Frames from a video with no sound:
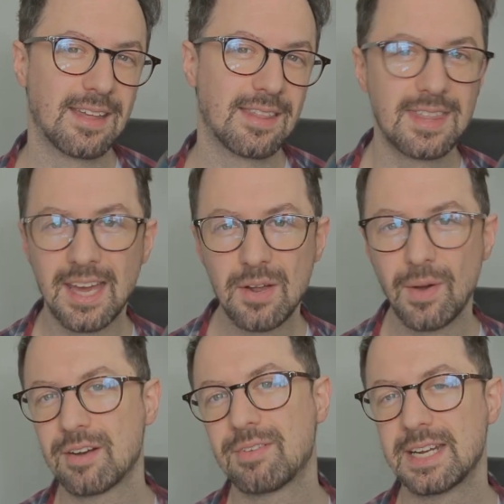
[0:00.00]
the only
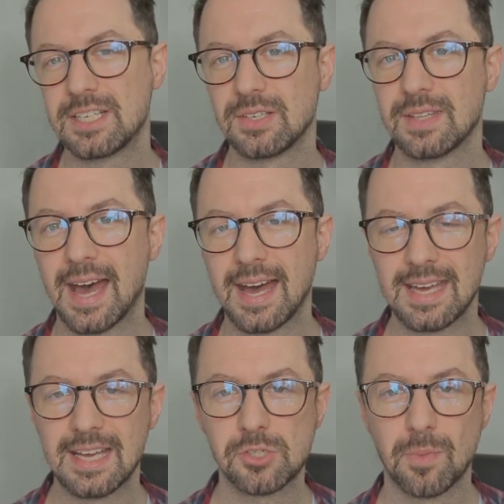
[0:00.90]
way to really do that
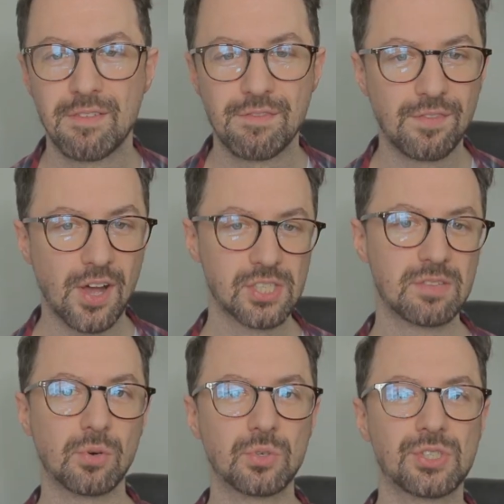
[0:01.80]
is by, first
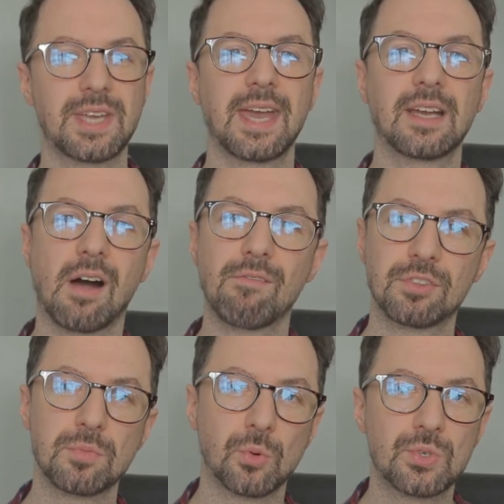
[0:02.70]
of all, just getting
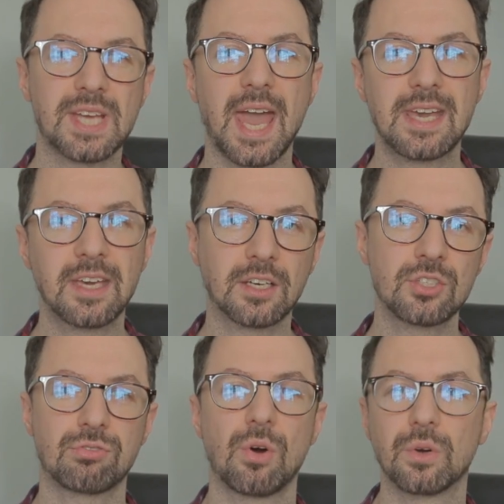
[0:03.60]
comfortable taking
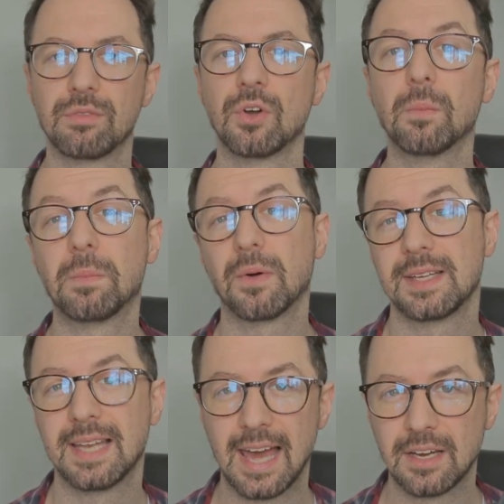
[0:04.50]
control of your
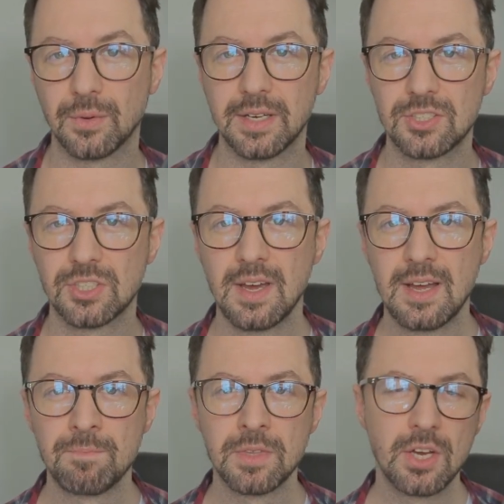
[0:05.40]
body language.
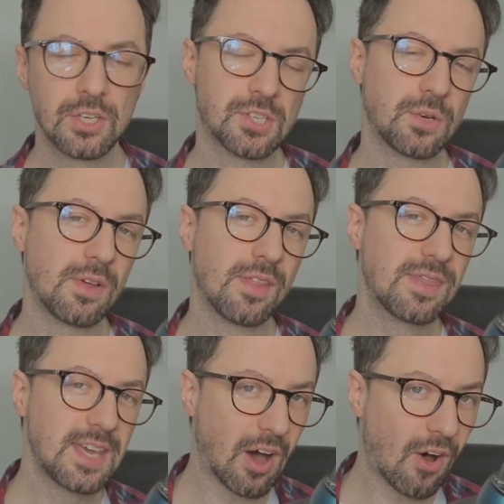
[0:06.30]
So
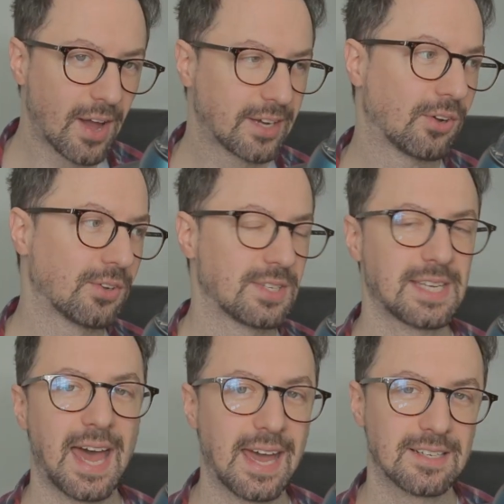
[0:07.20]
the eye
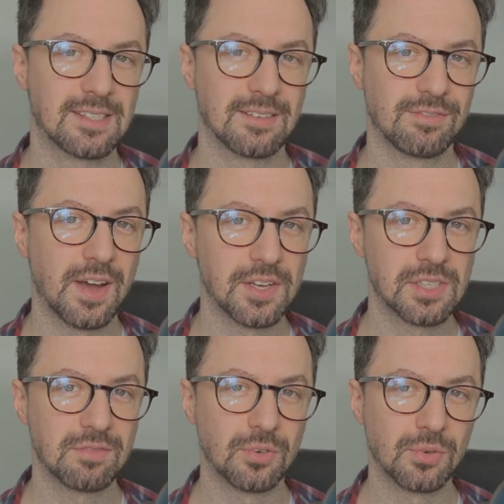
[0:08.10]
contact,
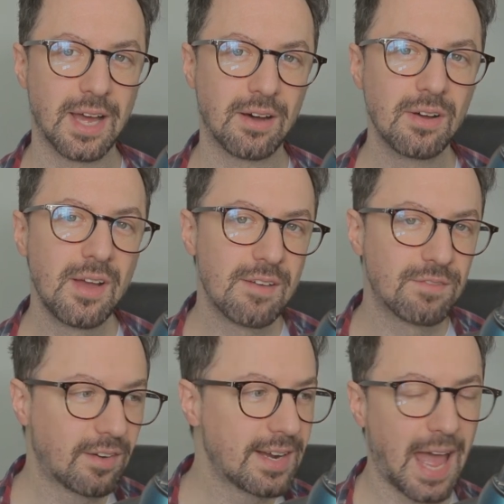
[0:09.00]
first of all. Now,
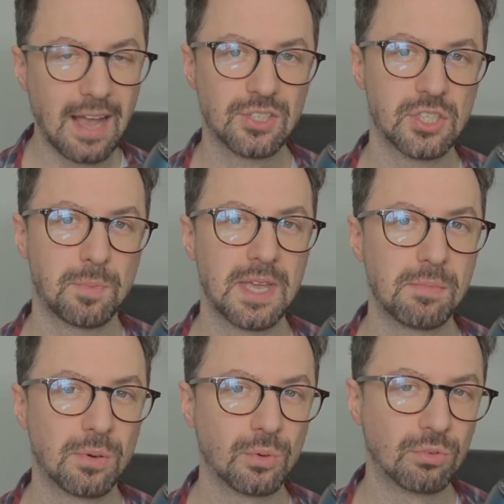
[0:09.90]
very anxious
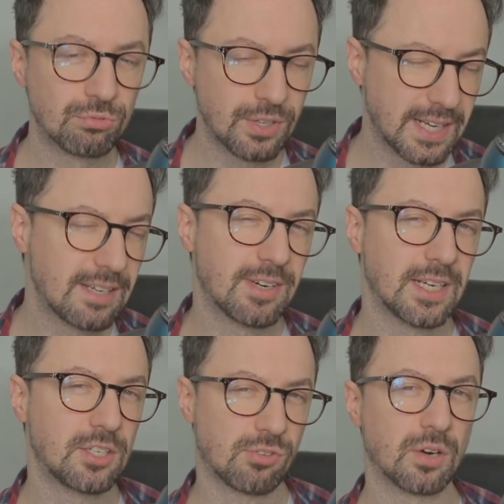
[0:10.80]
people really,
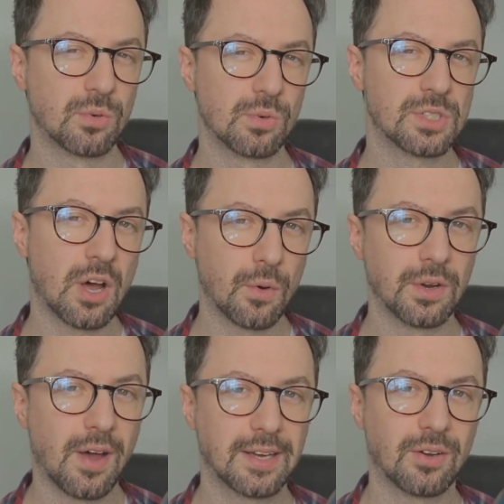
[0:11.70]
really struggle to
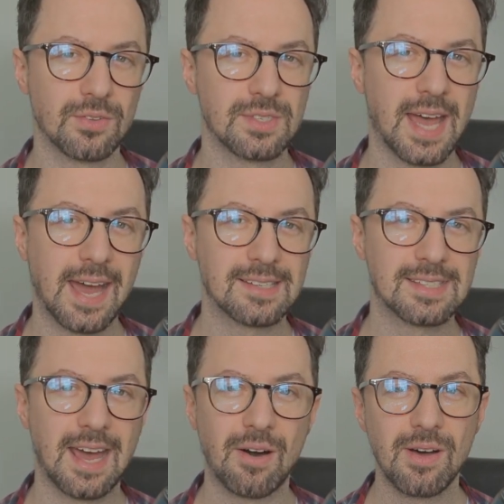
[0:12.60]
hold eye contact.
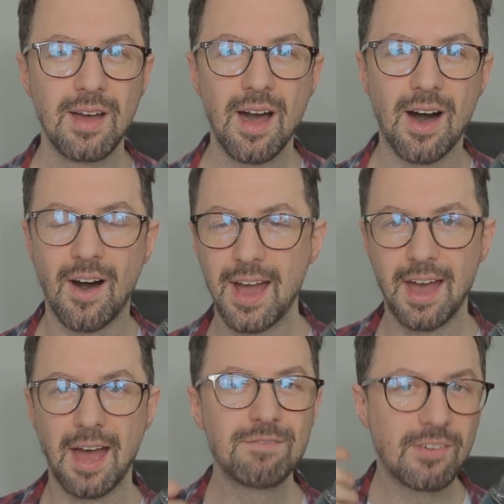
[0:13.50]
Now, I,
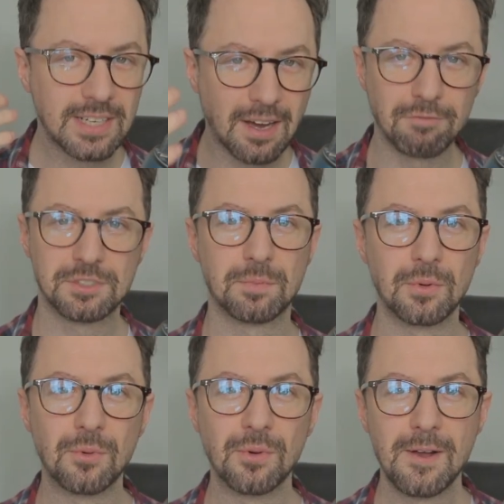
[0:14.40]
I'm very
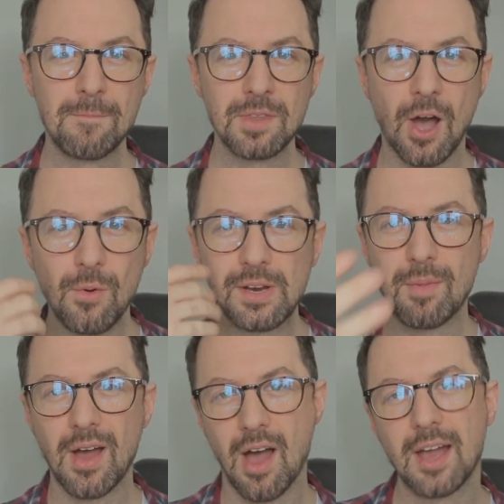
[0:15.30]
comfortable holding
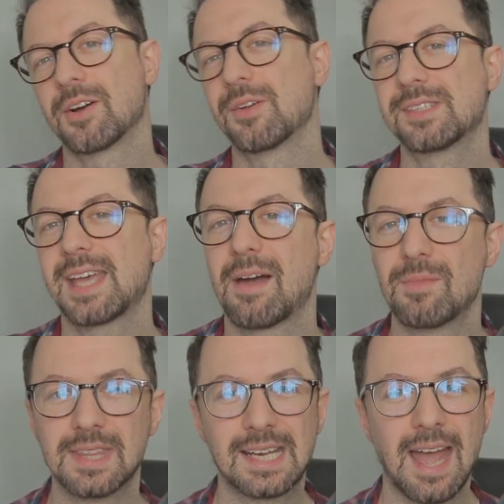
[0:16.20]
my eye contact
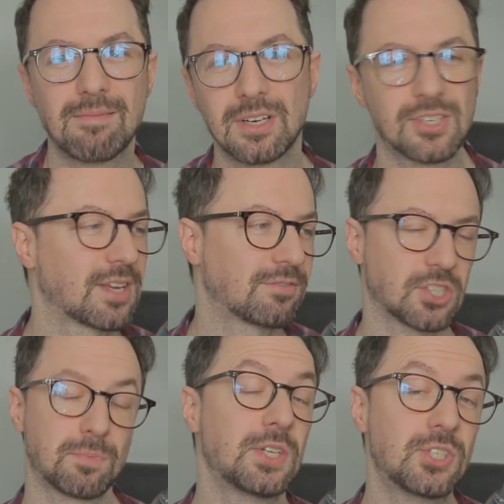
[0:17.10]
with the camera because I've
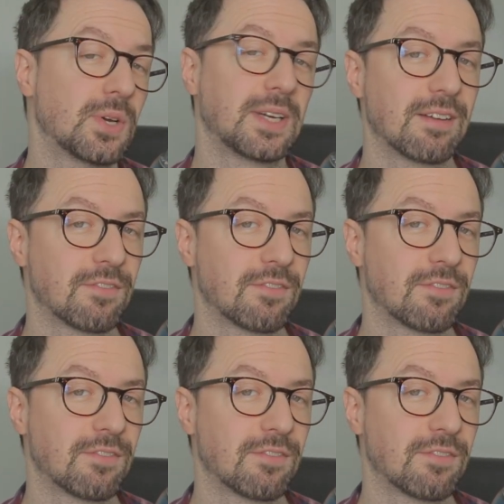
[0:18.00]
just been doing it